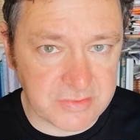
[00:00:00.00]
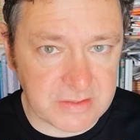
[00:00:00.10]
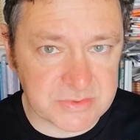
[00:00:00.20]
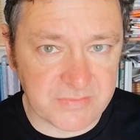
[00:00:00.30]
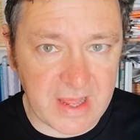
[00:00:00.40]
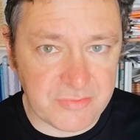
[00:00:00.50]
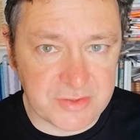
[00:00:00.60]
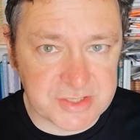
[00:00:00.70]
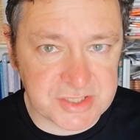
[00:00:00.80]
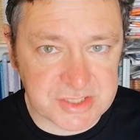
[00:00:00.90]
themes of
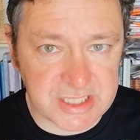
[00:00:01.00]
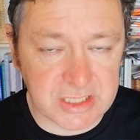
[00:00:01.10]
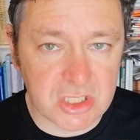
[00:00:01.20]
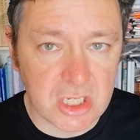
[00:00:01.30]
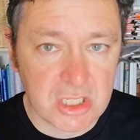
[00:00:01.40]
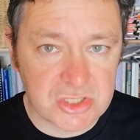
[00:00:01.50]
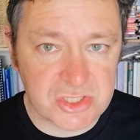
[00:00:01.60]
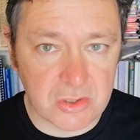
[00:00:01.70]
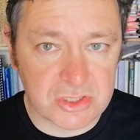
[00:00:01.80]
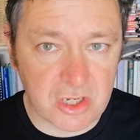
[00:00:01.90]
ethnicity and
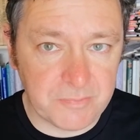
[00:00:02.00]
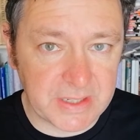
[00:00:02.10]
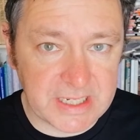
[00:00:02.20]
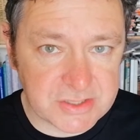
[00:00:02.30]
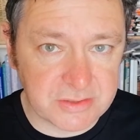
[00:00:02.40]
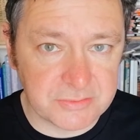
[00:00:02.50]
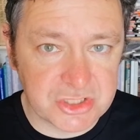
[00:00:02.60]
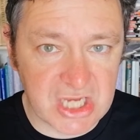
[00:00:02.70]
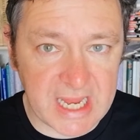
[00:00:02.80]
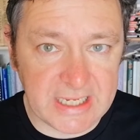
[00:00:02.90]
socio-political
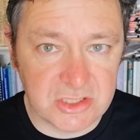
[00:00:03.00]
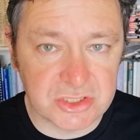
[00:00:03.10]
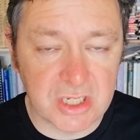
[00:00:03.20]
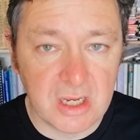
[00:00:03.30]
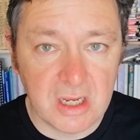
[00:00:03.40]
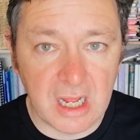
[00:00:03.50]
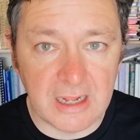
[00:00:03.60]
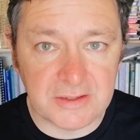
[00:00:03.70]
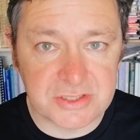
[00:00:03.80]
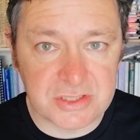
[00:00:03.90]
change,
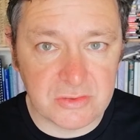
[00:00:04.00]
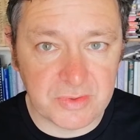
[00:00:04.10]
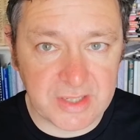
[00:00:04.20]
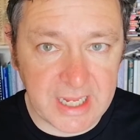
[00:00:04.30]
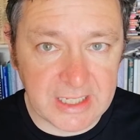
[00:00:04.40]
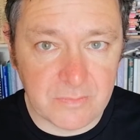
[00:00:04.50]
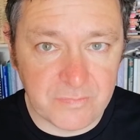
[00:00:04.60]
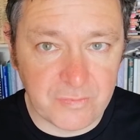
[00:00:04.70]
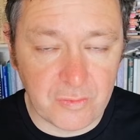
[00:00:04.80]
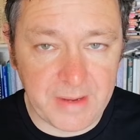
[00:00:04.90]
to do with kingdom
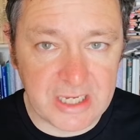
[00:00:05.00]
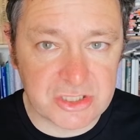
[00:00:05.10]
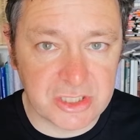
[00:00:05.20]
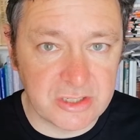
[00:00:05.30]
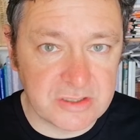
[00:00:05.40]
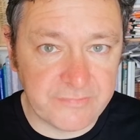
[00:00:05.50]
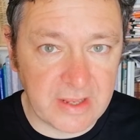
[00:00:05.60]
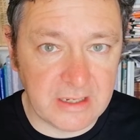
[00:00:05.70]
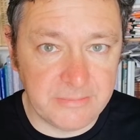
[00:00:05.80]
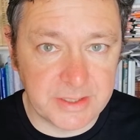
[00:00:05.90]
formation and
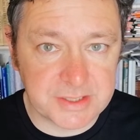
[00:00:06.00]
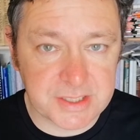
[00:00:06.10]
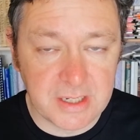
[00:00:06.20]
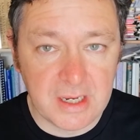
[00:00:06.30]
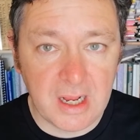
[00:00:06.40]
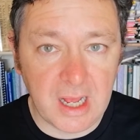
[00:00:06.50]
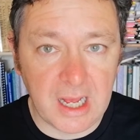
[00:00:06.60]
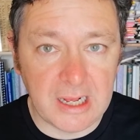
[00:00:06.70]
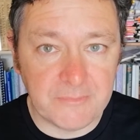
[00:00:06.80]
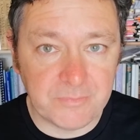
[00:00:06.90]
development,
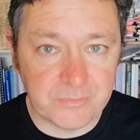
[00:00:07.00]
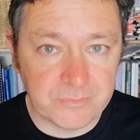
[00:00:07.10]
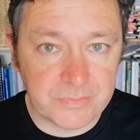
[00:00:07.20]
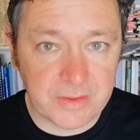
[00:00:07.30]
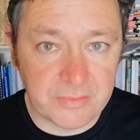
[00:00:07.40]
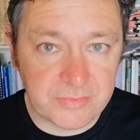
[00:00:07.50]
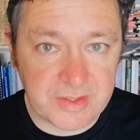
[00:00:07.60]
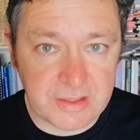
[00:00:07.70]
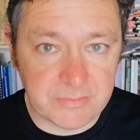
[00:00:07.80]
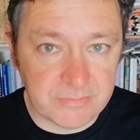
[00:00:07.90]

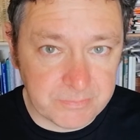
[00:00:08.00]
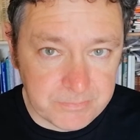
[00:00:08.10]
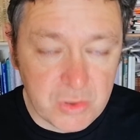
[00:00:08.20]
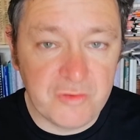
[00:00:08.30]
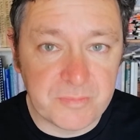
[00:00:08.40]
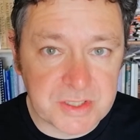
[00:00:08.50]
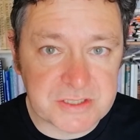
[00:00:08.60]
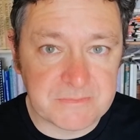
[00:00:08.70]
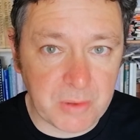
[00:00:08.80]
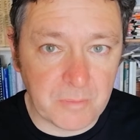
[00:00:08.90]
the movement
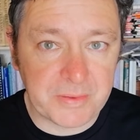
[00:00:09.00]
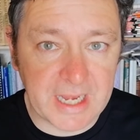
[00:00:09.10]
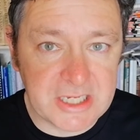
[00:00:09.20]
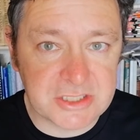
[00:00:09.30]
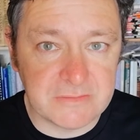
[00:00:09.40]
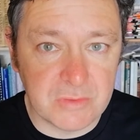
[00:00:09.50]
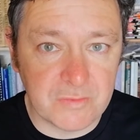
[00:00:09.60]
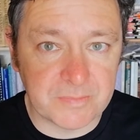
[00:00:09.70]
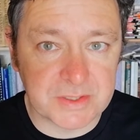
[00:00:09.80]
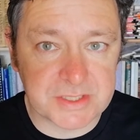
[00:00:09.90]
and population
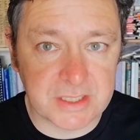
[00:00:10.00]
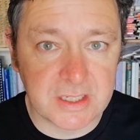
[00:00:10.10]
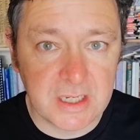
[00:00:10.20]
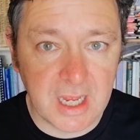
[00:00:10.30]
movement and